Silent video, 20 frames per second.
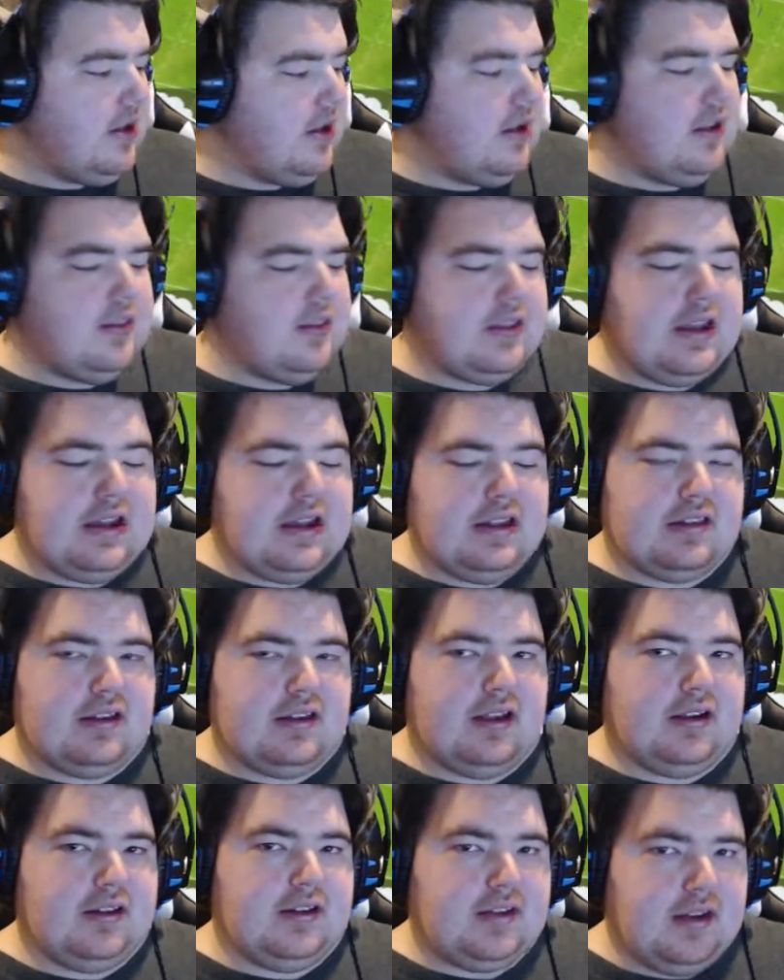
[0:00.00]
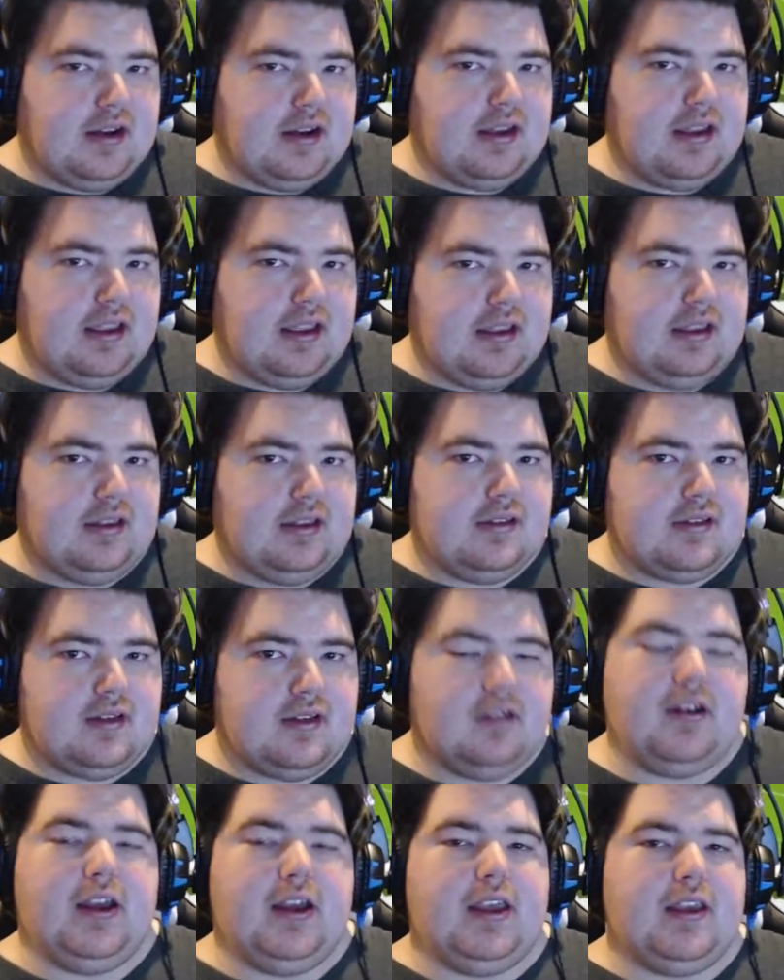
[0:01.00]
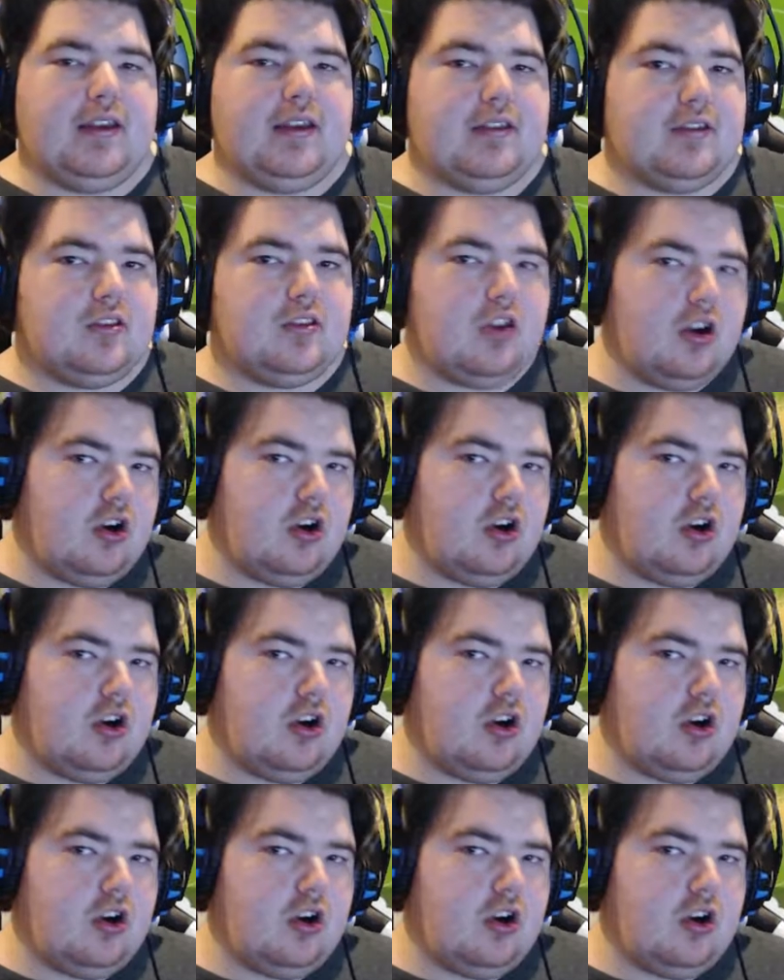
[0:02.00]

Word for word: that is like dedicated to like starter